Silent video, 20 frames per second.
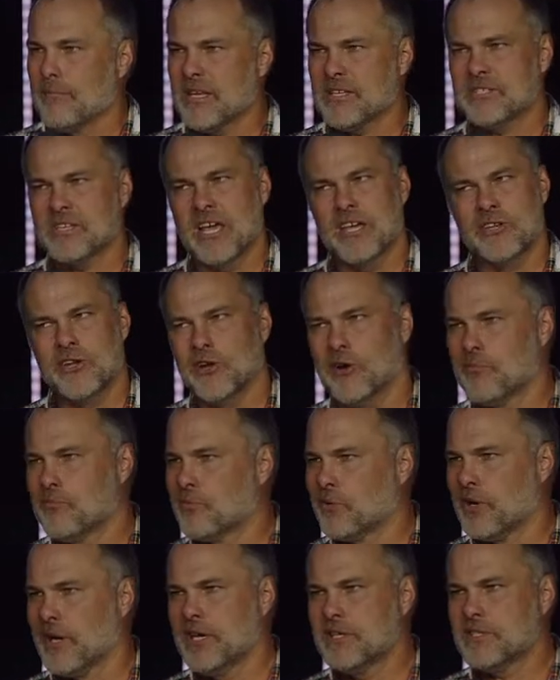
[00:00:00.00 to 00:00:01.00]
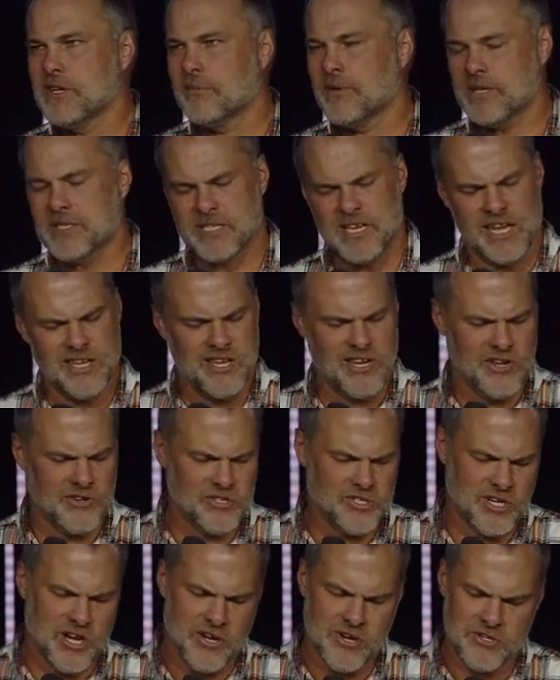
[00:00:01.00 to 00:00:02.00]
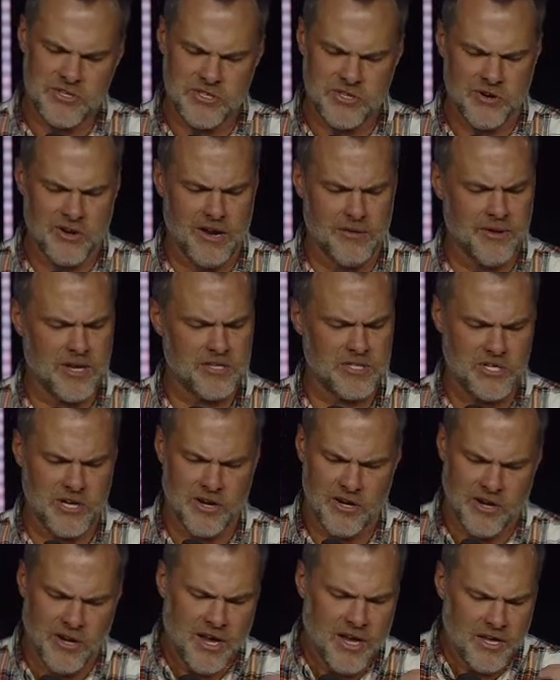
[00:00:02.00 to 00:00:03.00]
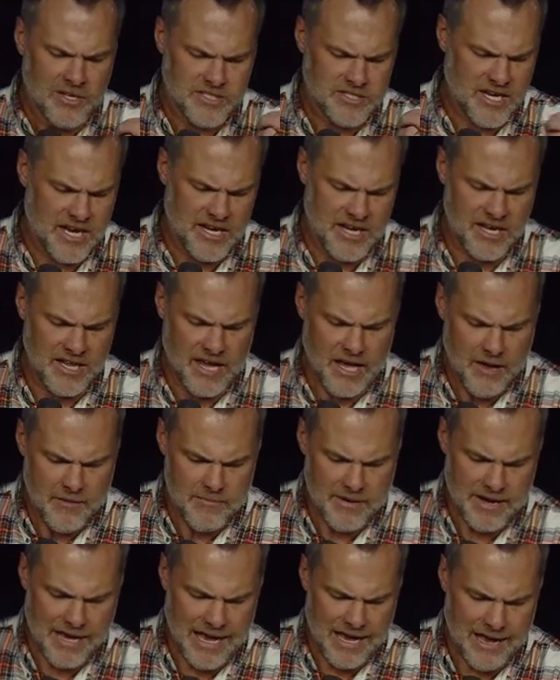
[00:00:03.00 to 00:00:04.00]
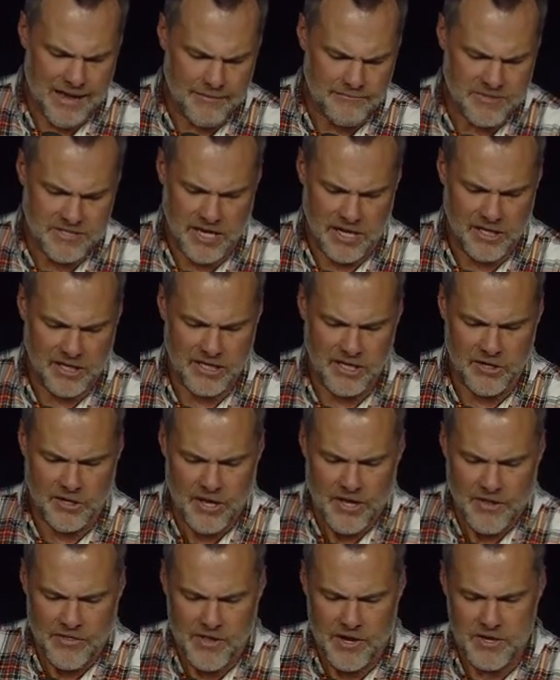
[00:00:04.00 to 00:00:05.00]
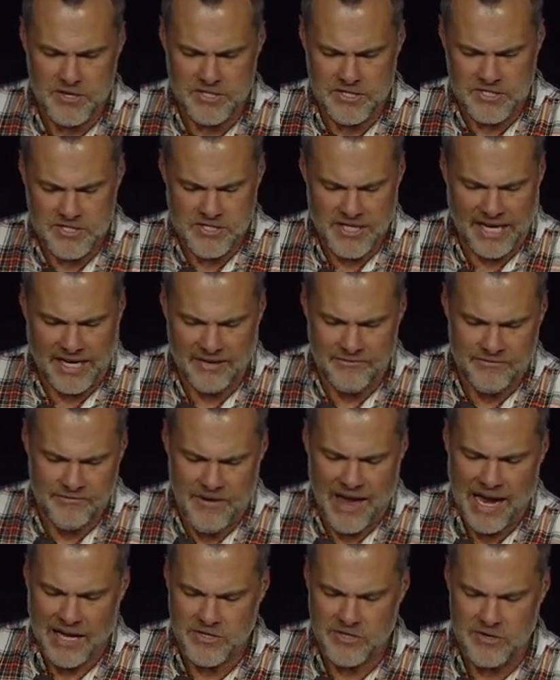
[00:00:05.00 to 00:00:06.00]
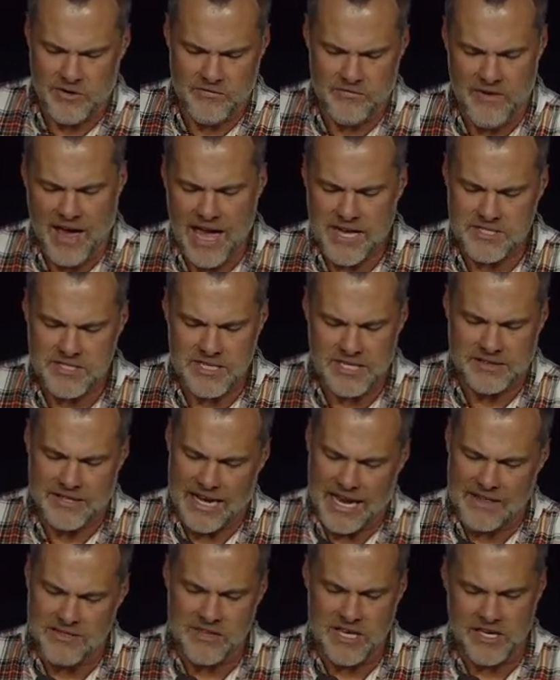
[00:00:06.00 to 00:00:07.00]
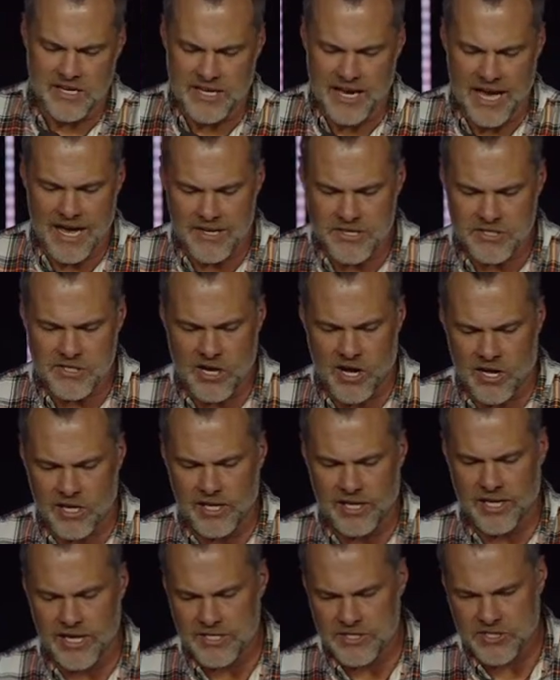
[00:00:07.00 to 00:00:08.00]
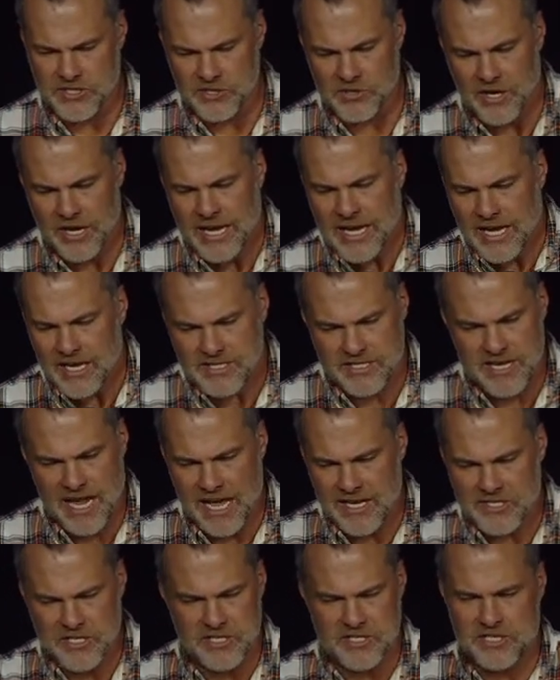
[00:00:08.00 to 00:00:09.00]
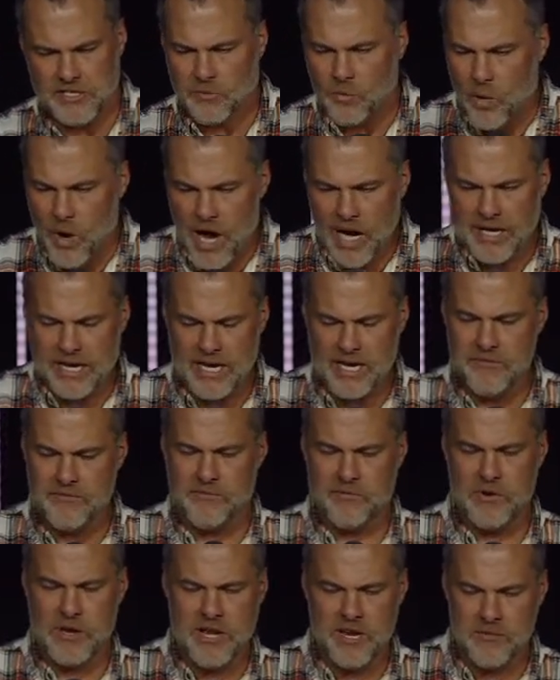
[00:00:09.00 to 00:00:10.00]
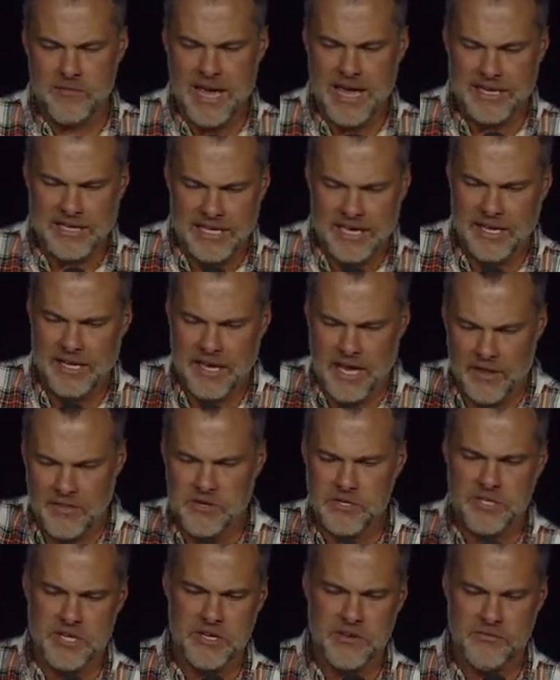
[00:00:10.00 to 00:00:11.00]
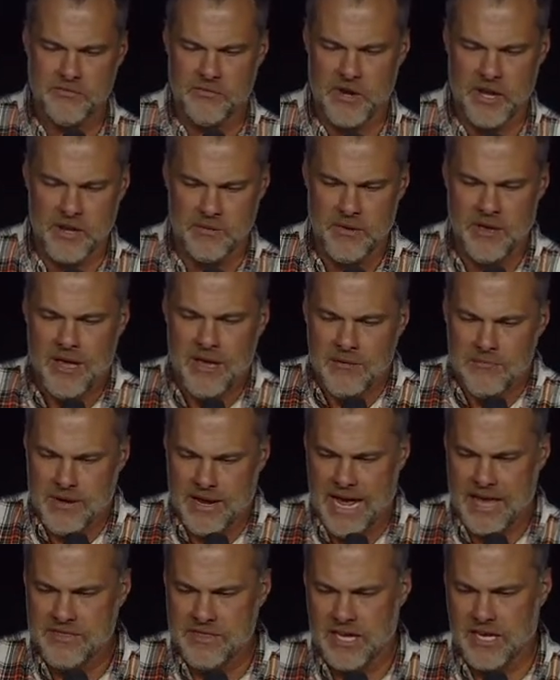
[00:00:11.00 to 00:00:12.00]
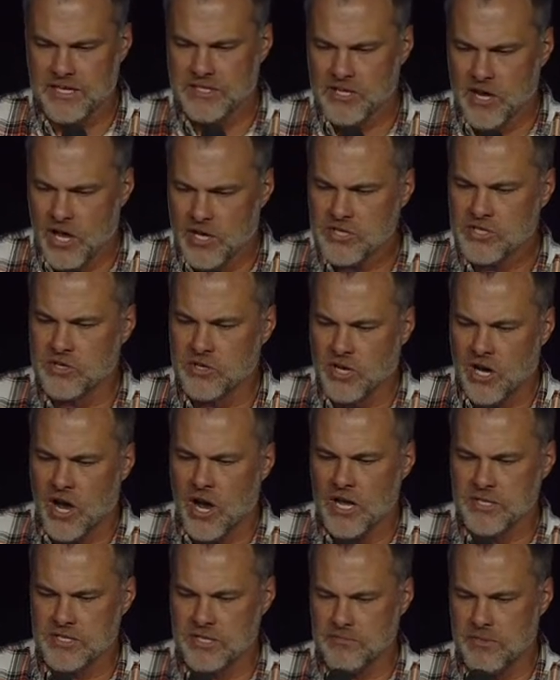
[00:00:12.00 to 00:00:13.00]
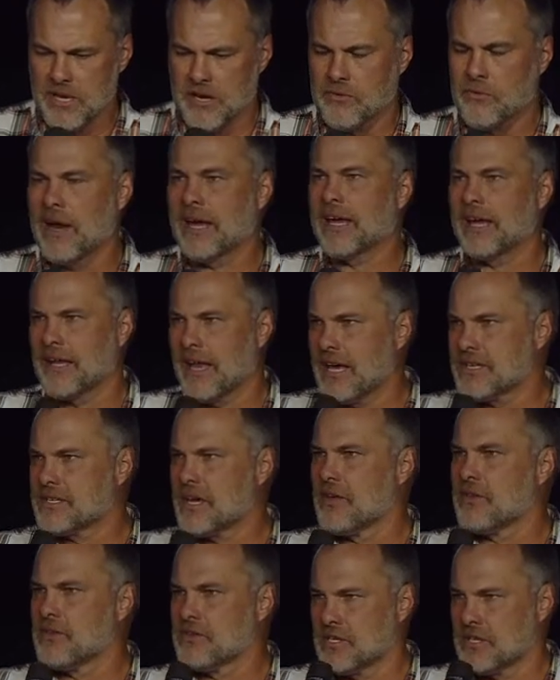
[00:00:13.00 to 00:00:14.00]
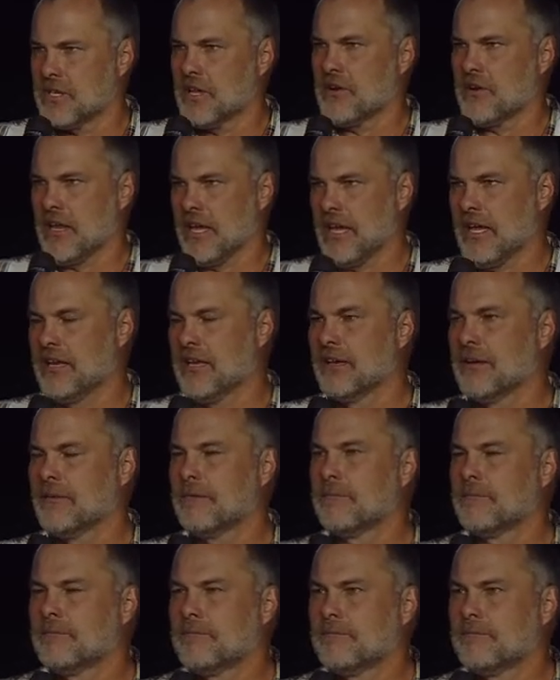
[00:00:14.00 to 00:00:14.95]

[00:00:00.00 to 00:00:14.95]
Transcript: I'm not saying you don't preach. I'm not saying you don't share your story. I'm not saying any of it. But I'm telling you, there is a second factor of fasting that I think God is calling us to. It's not just walking in freedom and leading others into freedom, but I think it's also causing me to recognize others and their need.